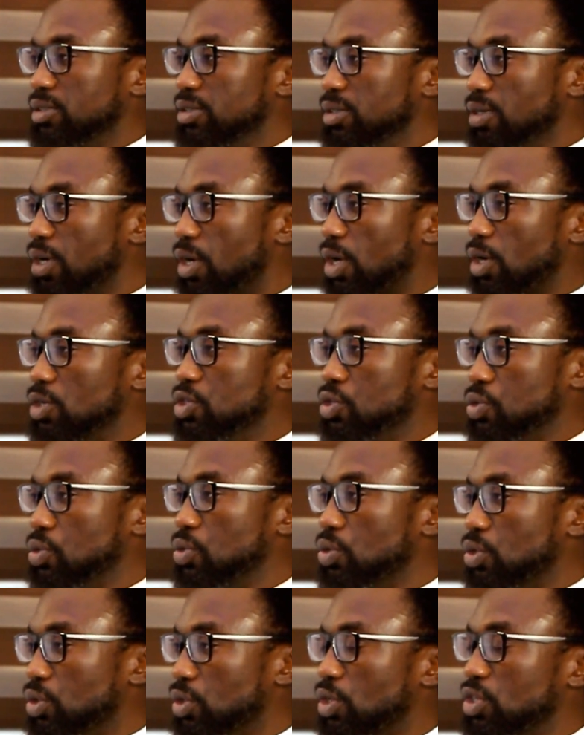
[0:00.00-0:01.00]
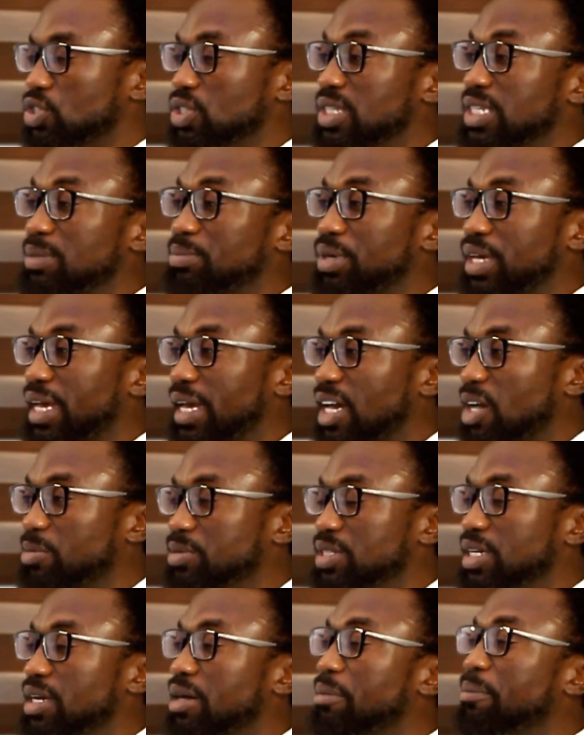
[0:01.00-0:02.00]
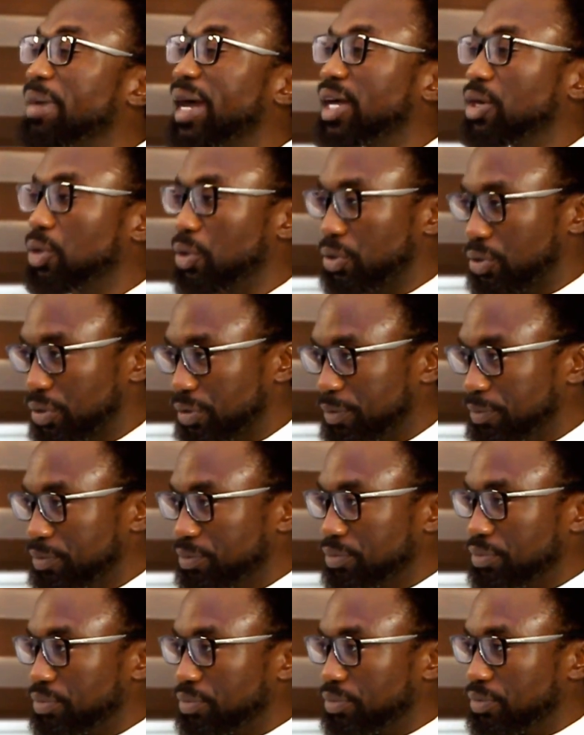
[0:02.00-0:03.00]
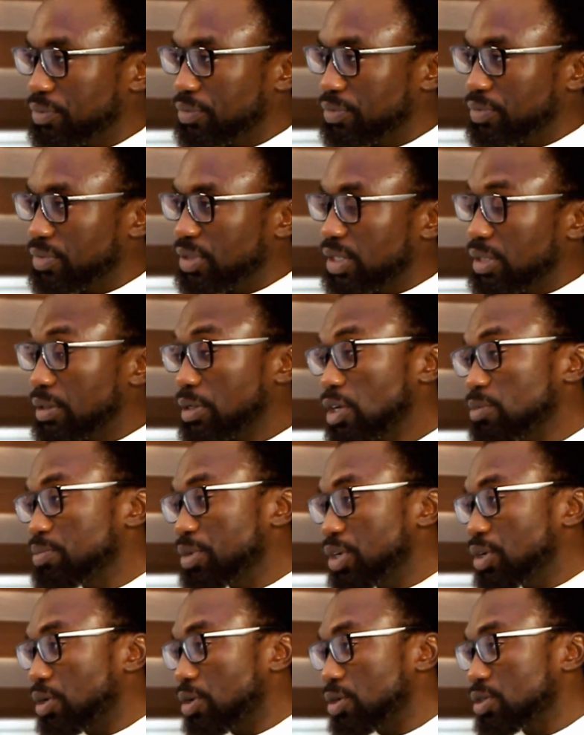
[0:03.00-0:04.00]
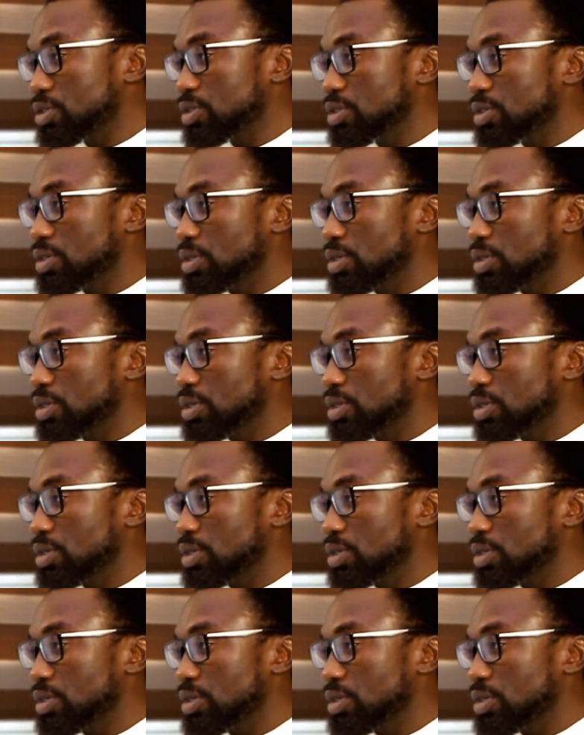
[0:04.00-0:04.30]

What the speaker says: also not be helped by God. Not because